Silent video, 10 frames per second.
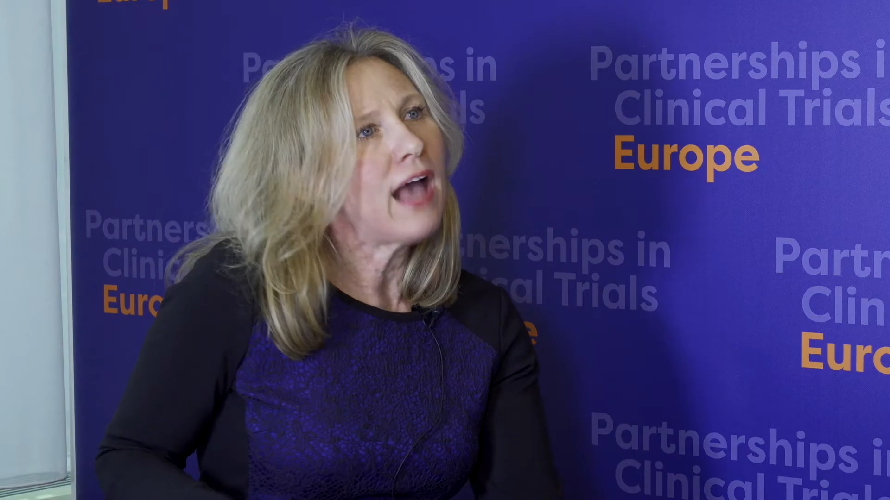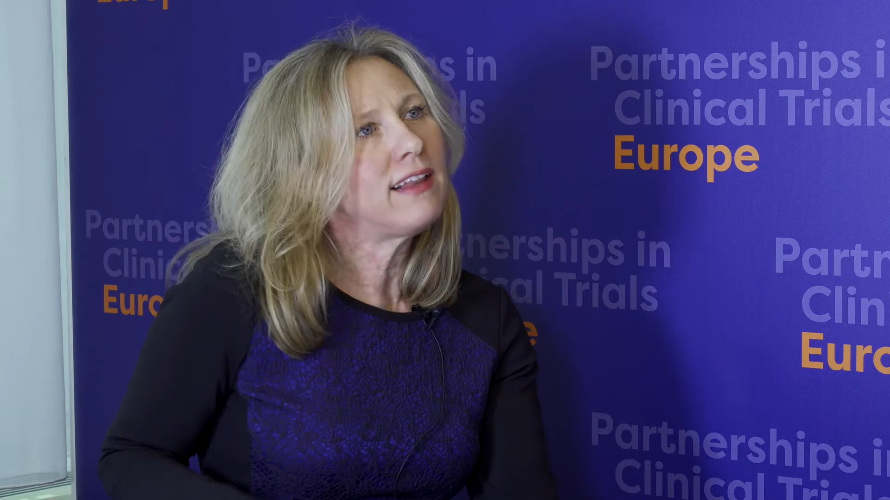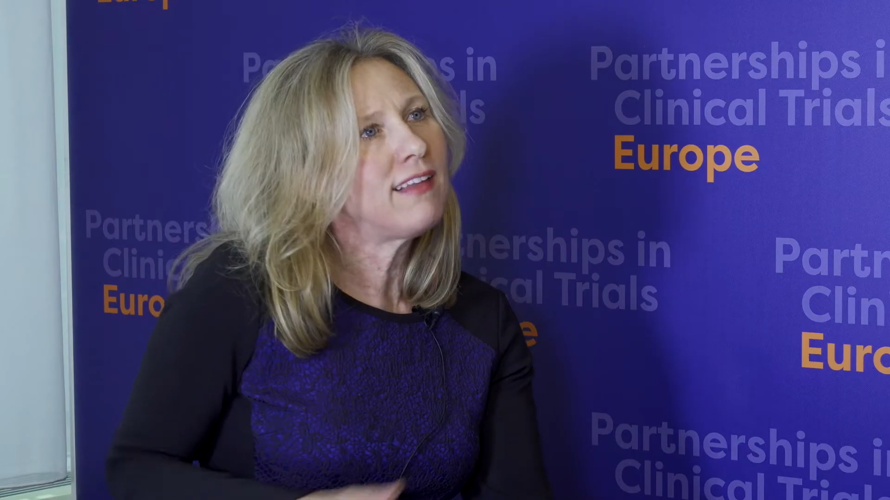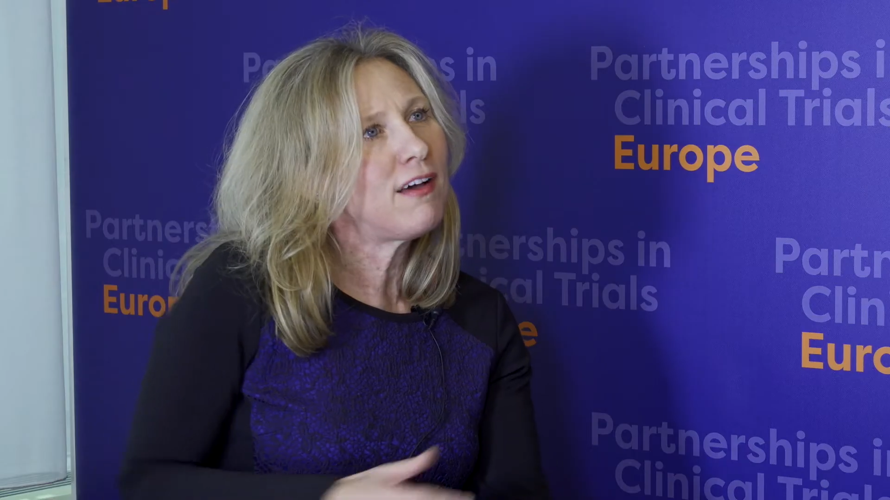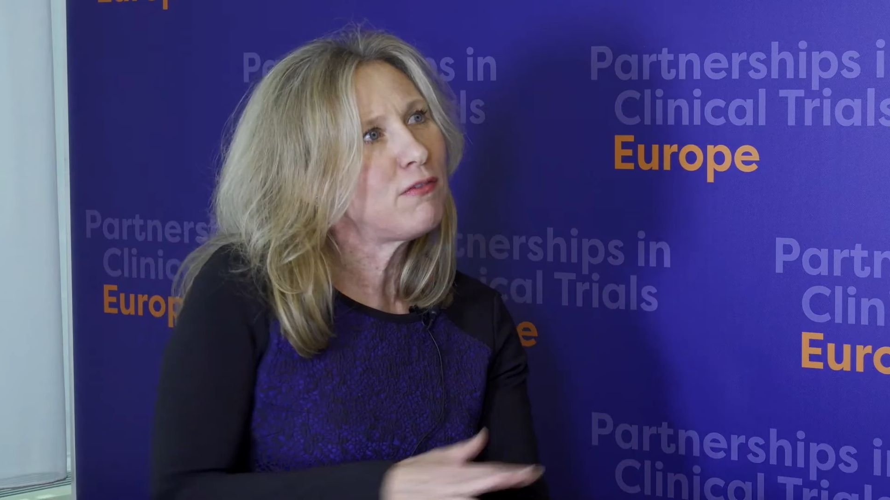I
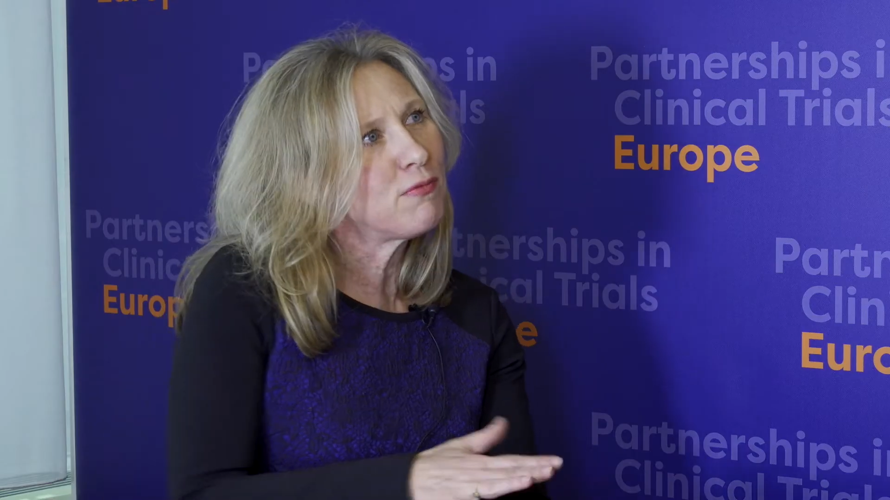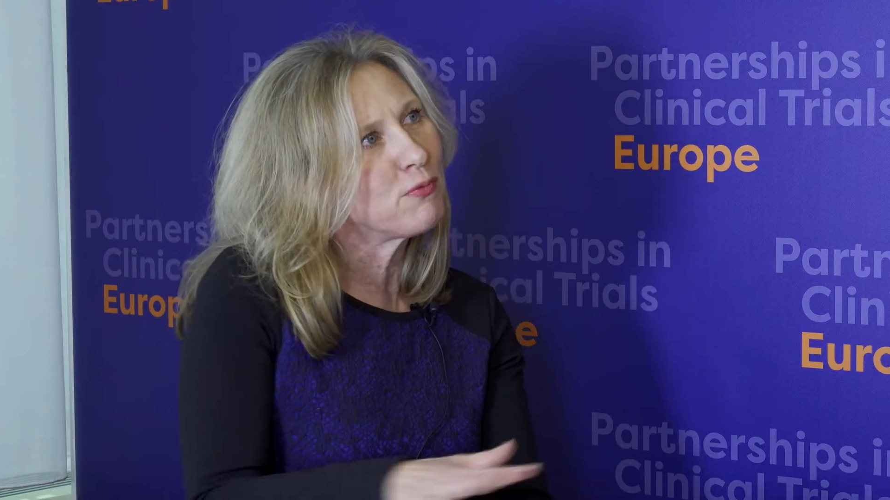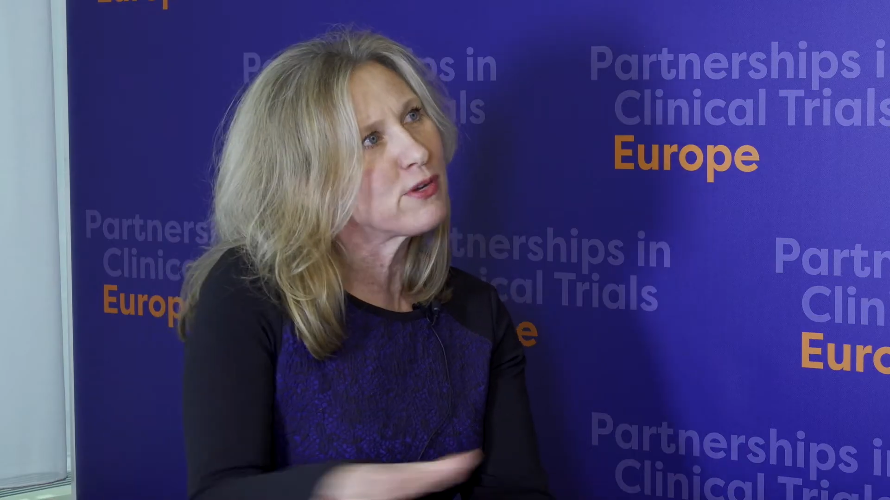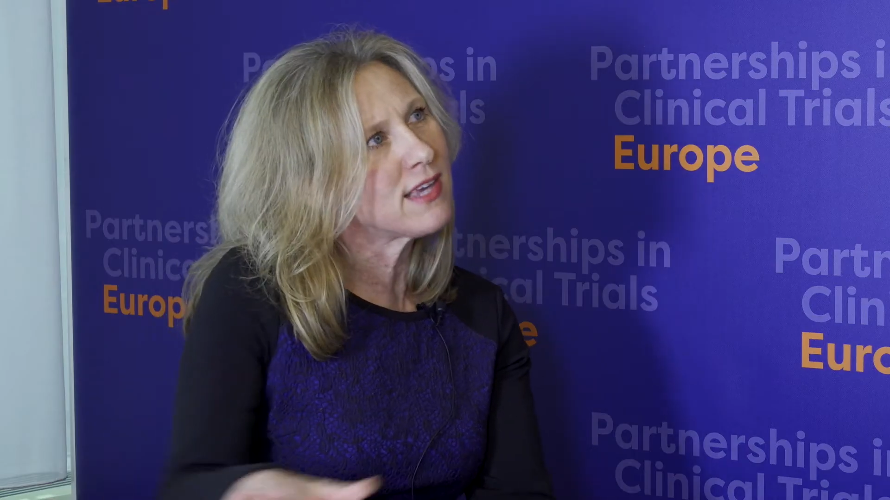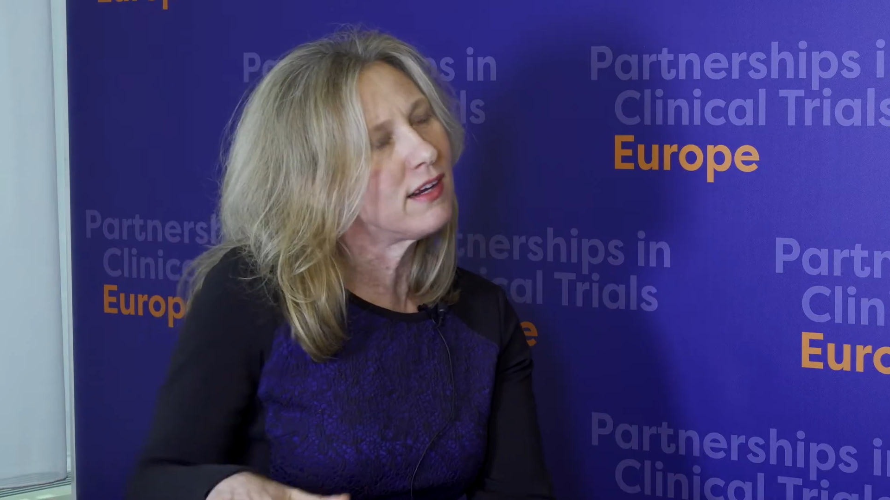love
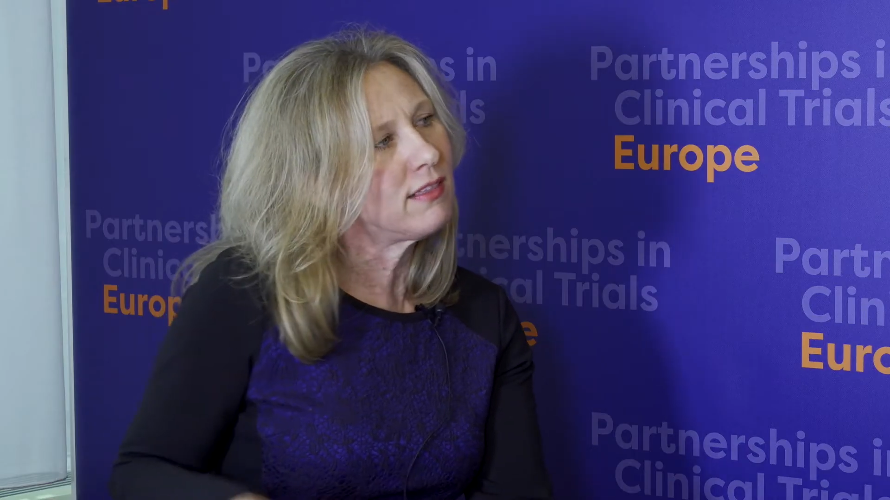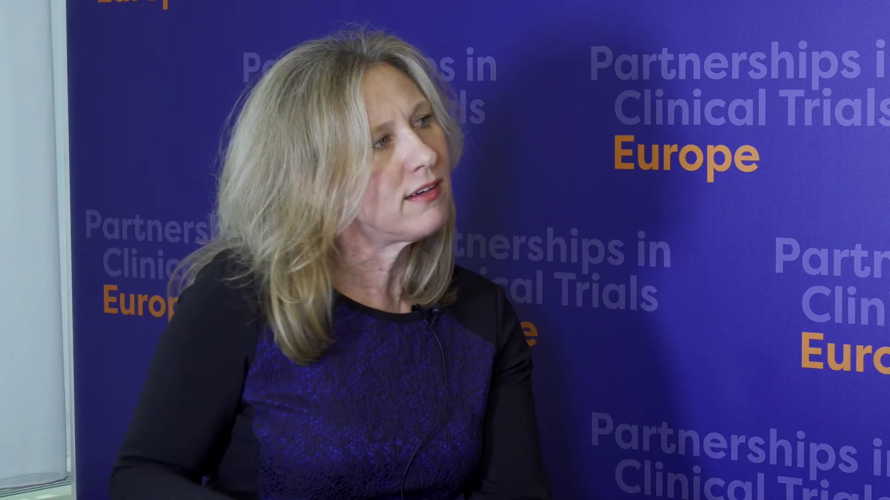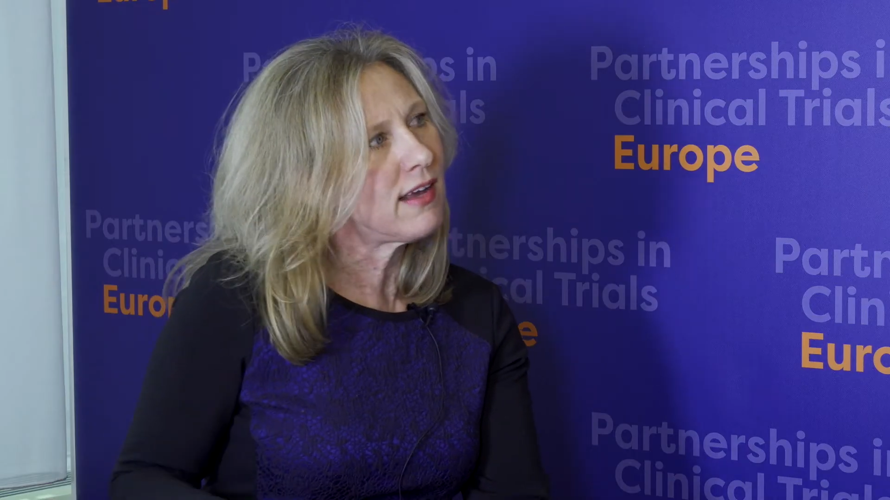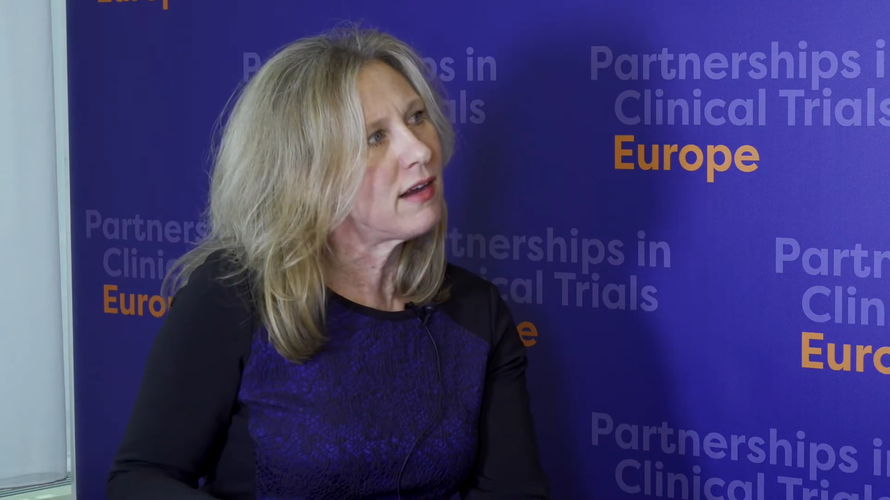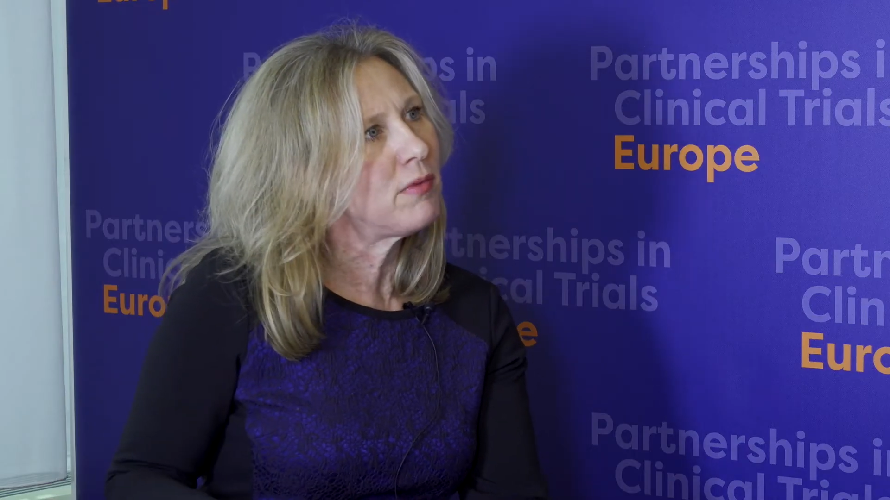presenting the
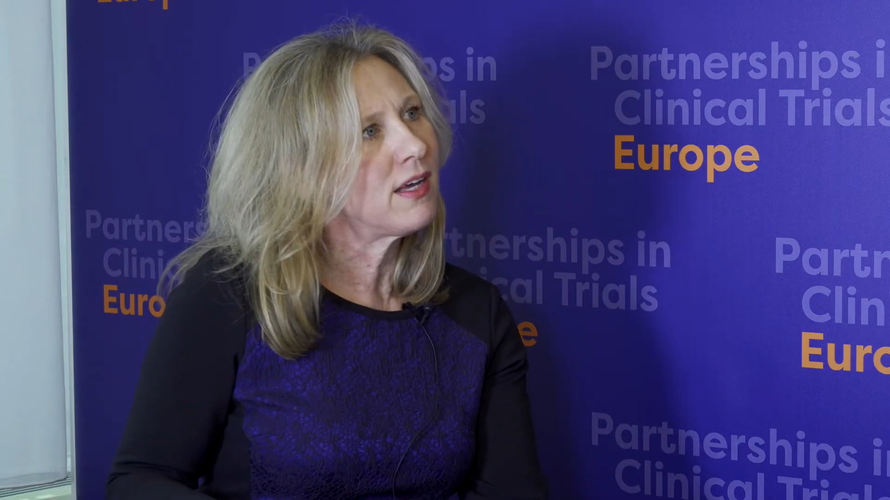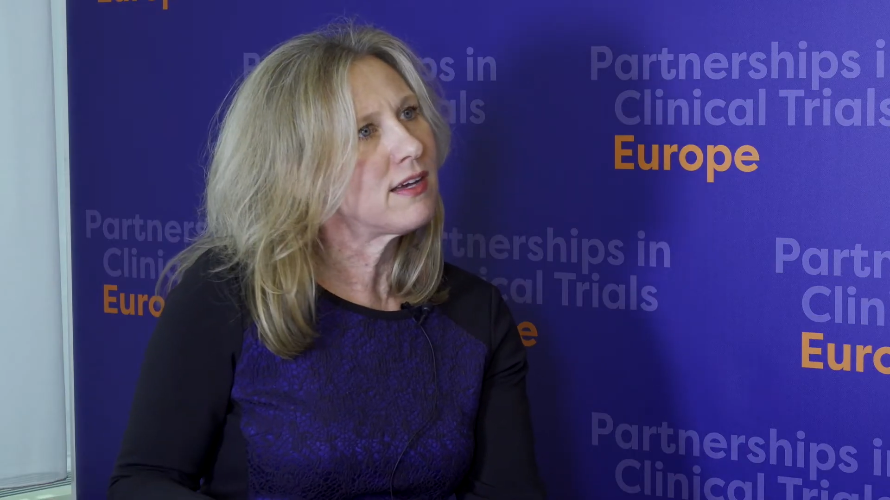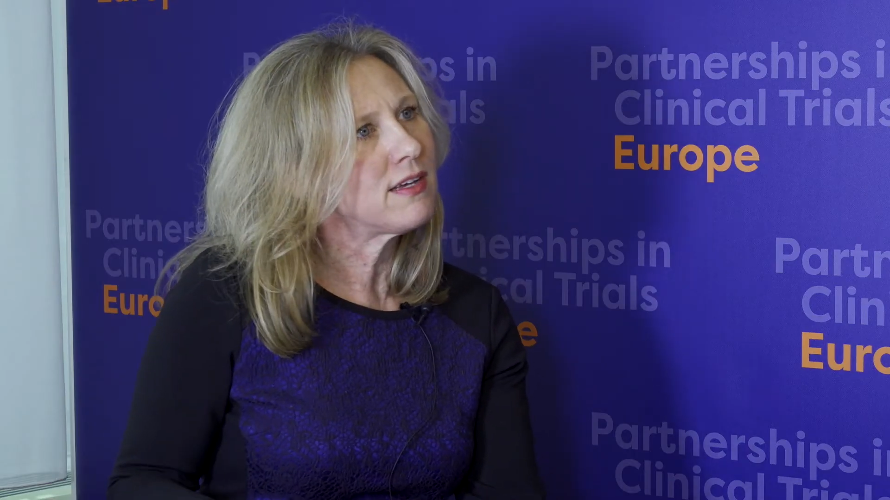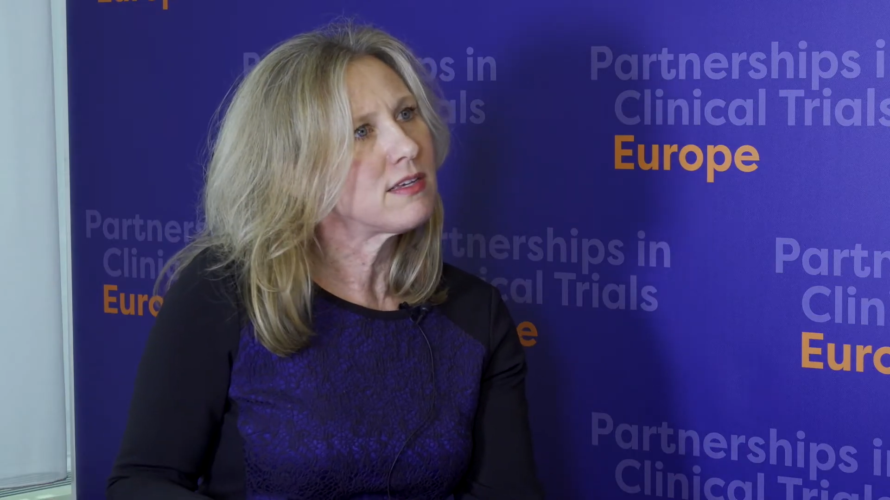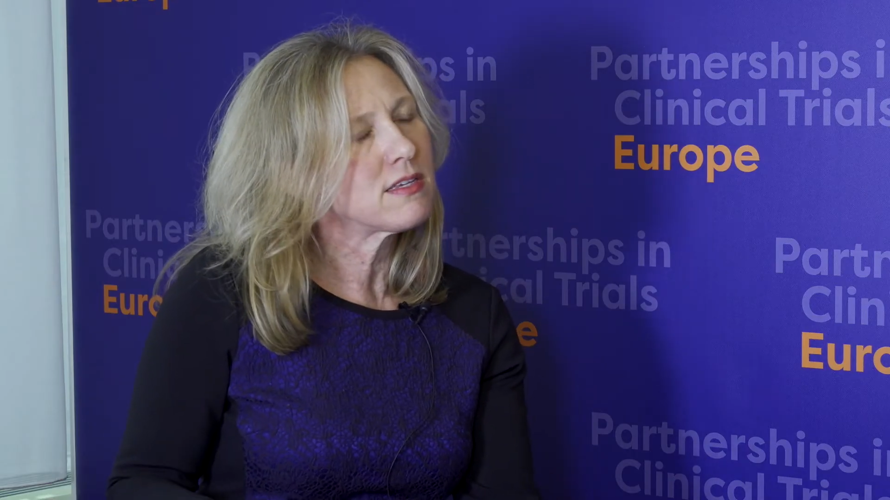data
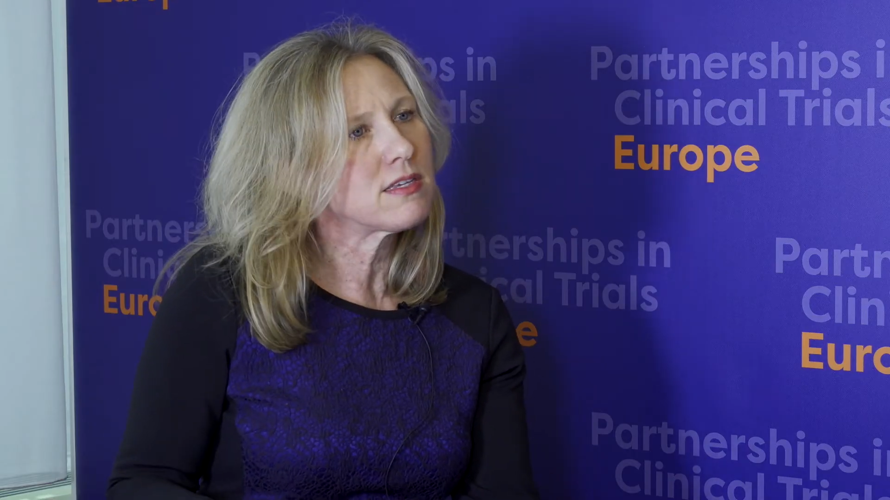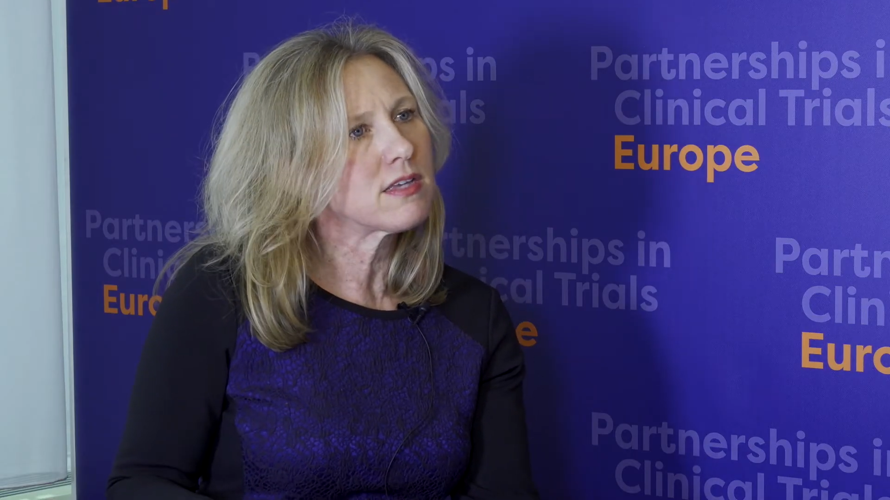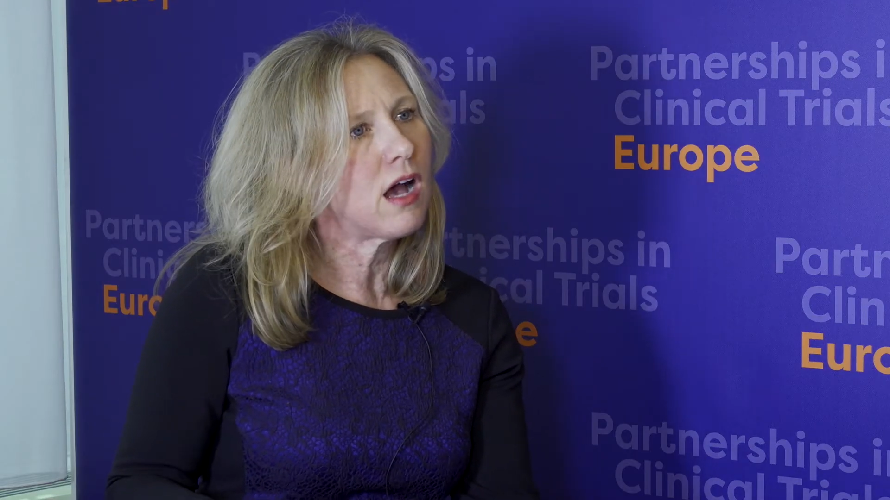because